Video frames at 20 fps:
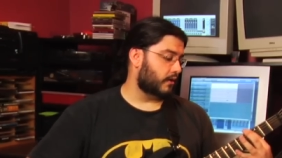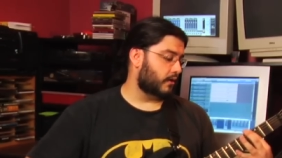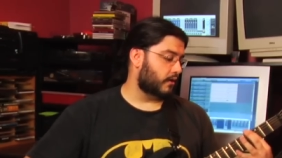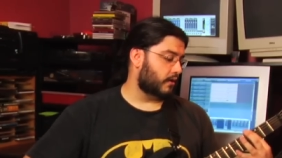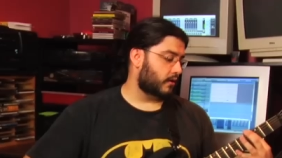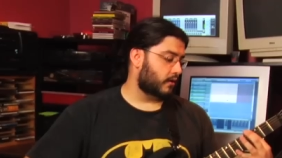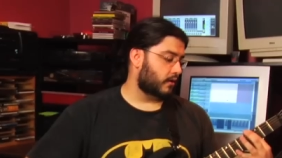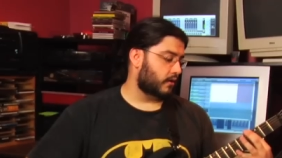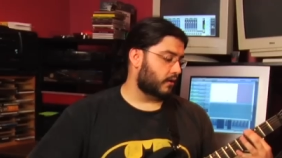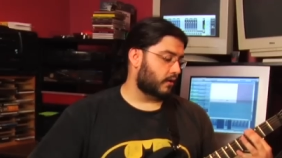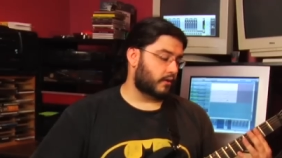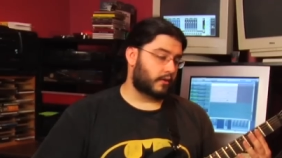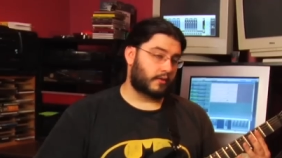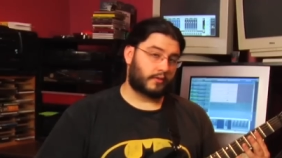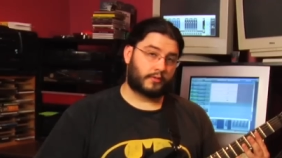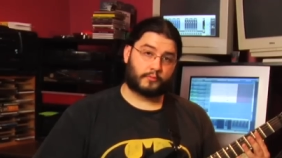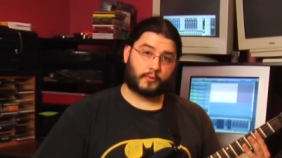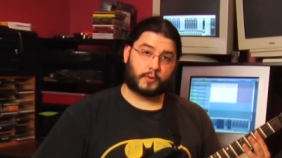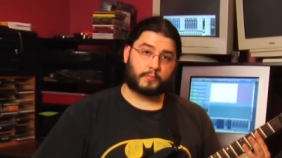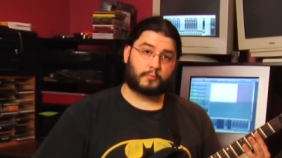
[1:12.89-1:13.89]

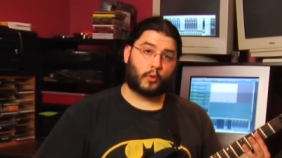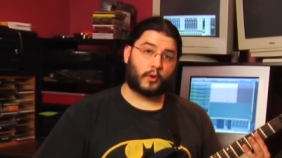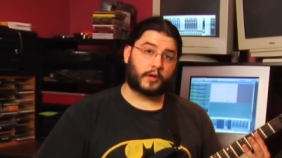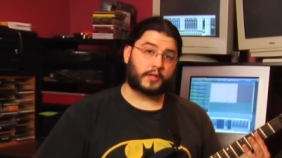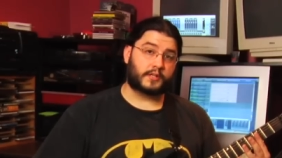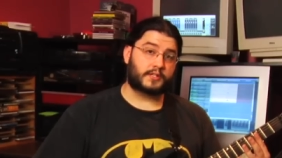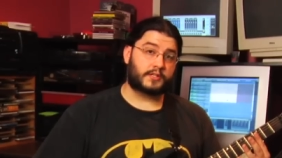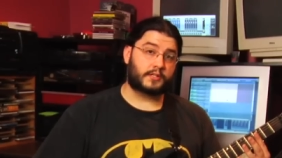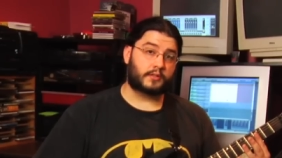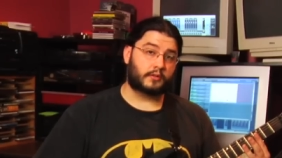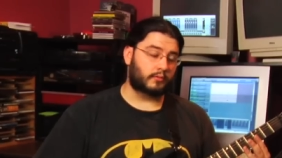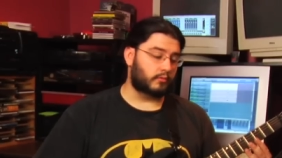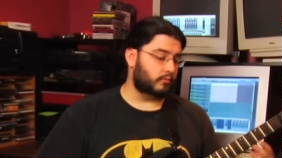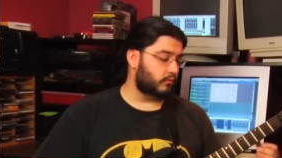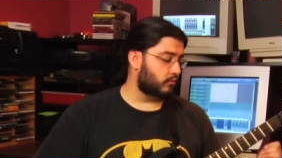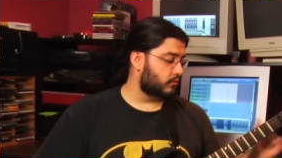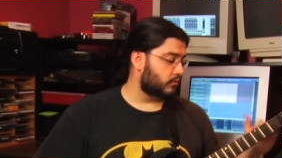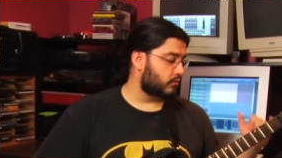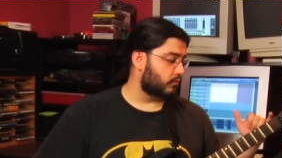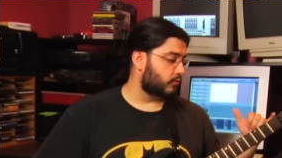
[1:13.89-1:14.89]

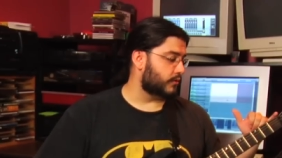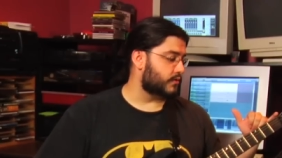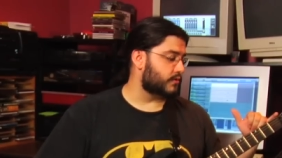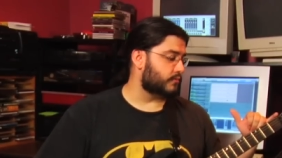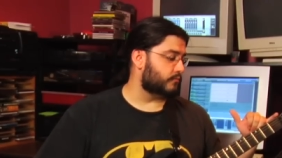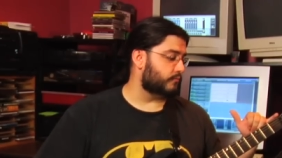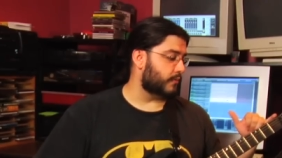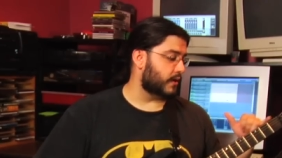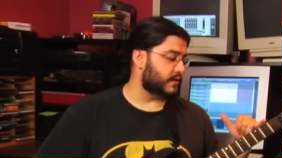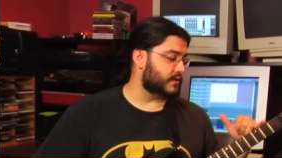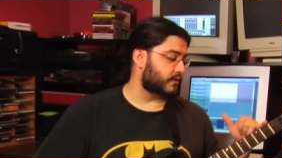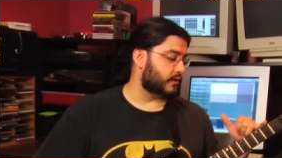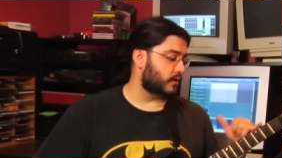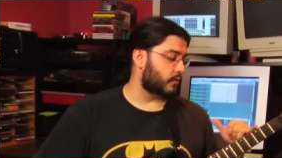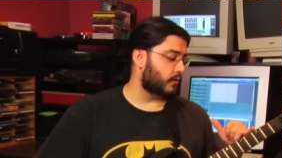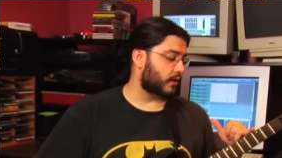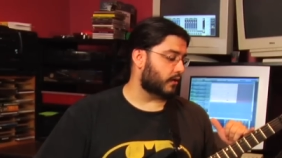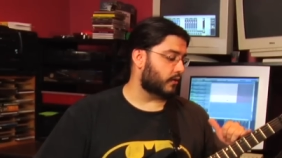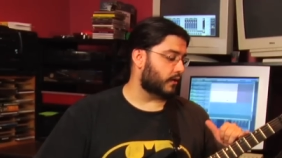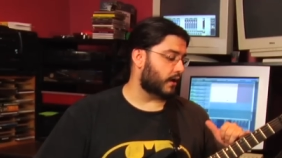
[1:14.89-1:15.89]
3.2, which basically
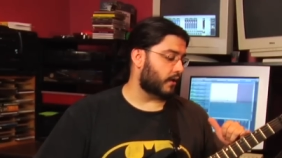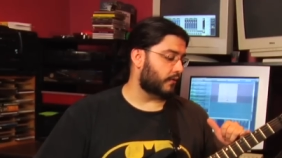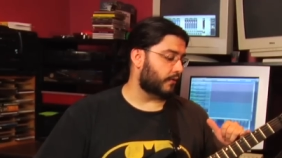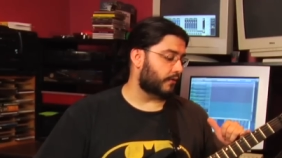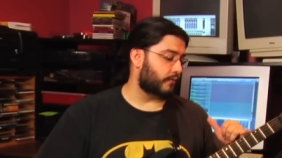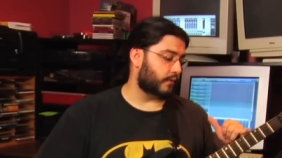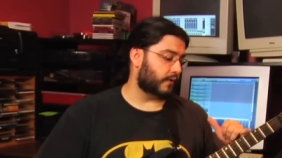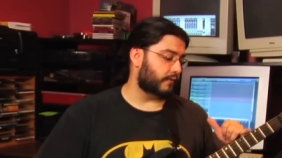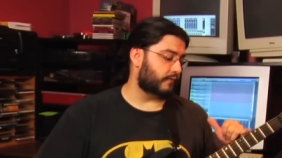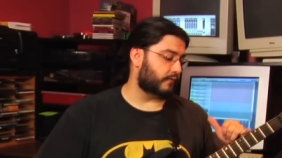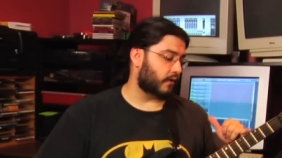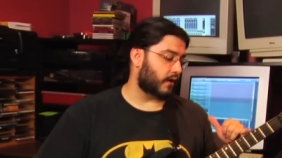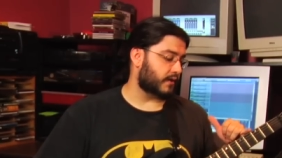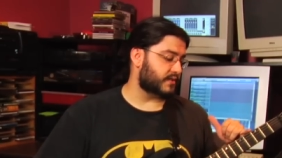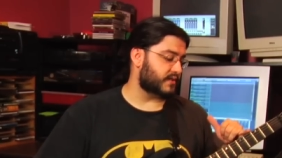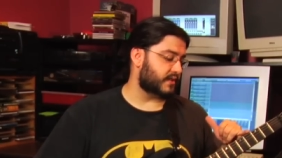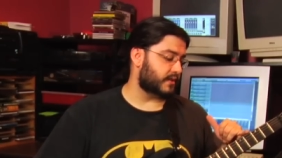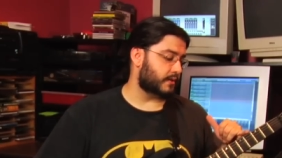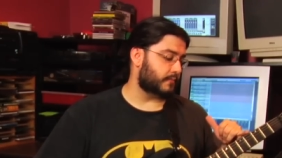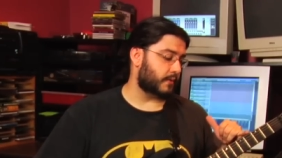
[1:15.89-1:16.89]
you want to go down 3
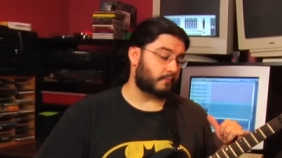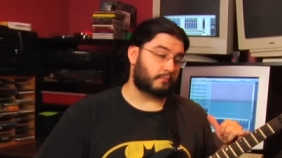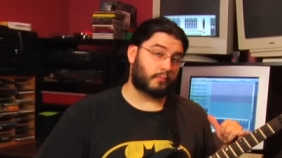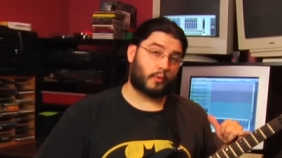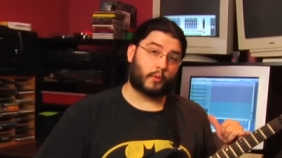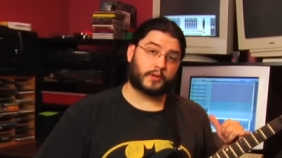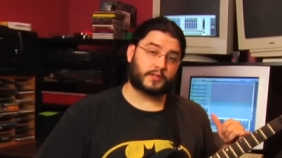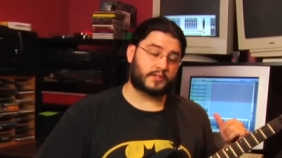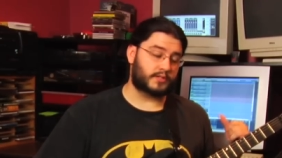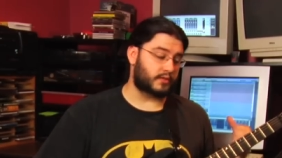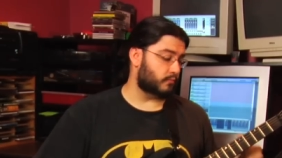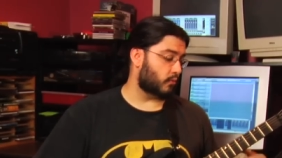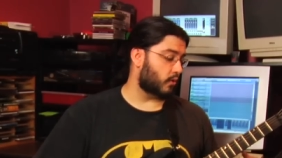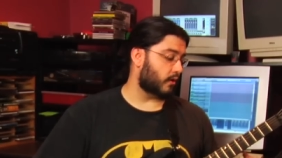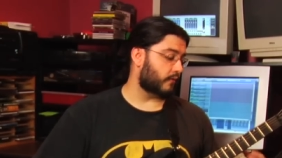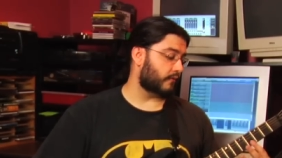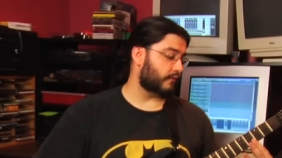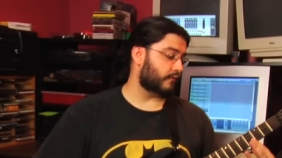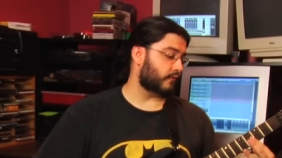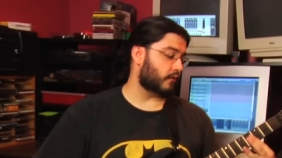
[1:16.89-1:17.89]
frets and then about 0.2
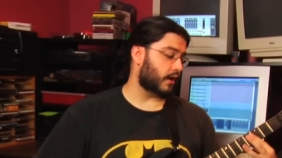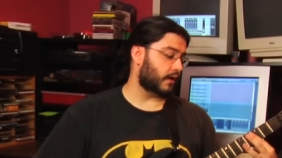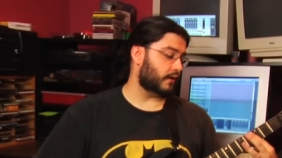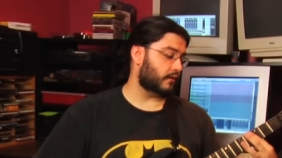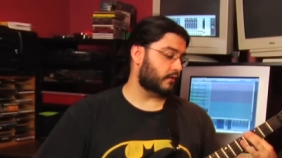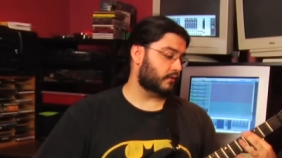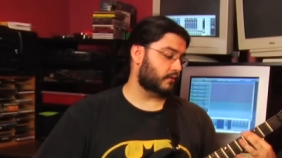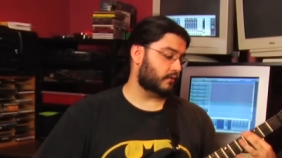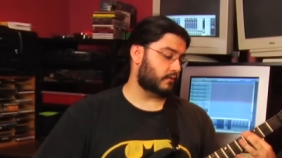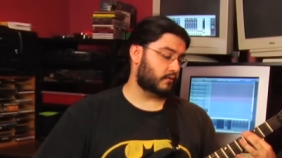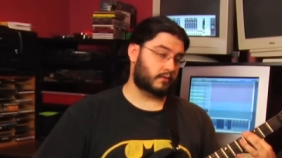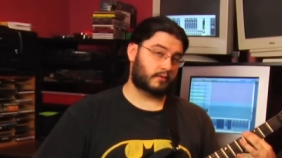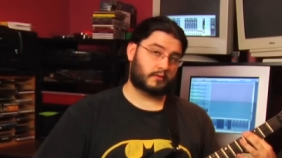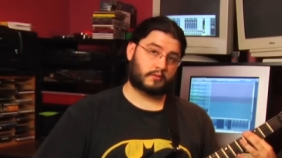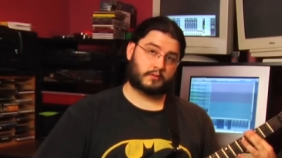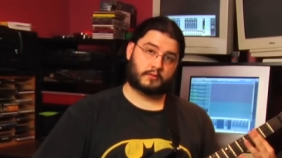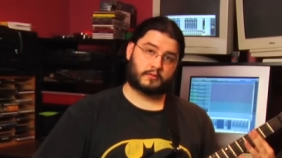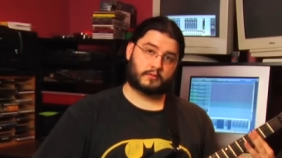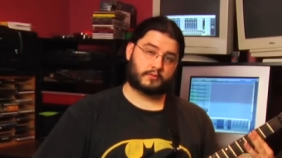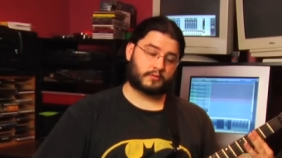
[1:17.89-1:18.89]
more of a fret,
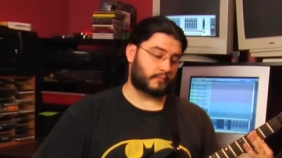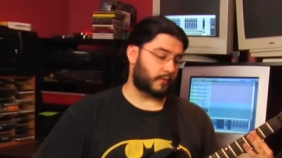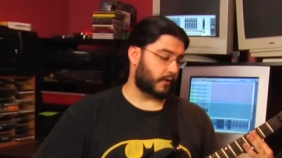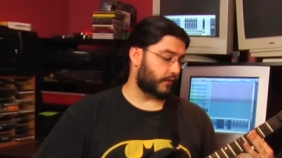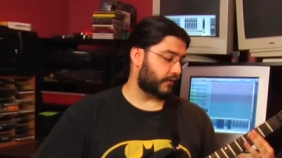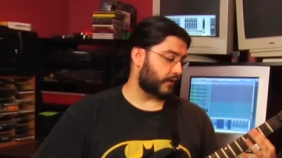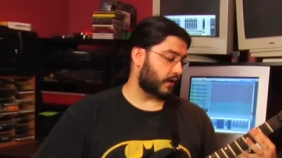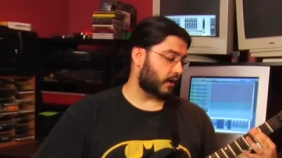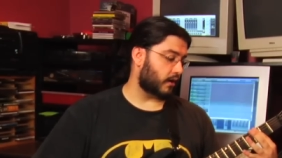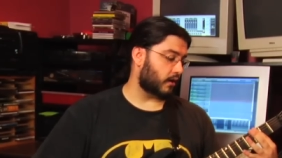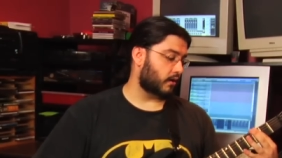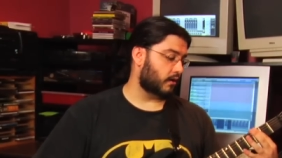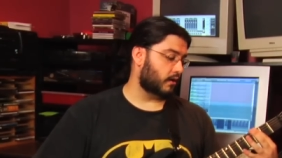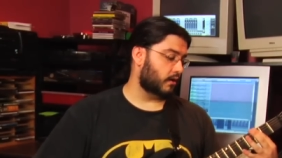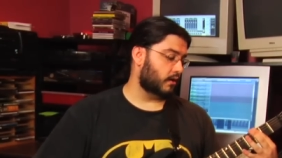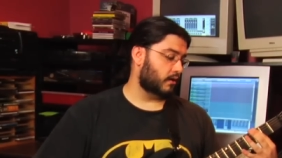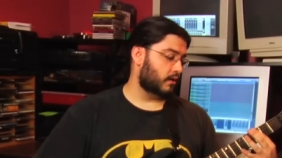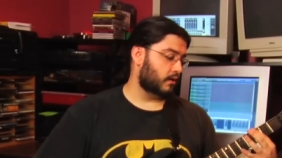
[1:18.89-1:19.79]
about there,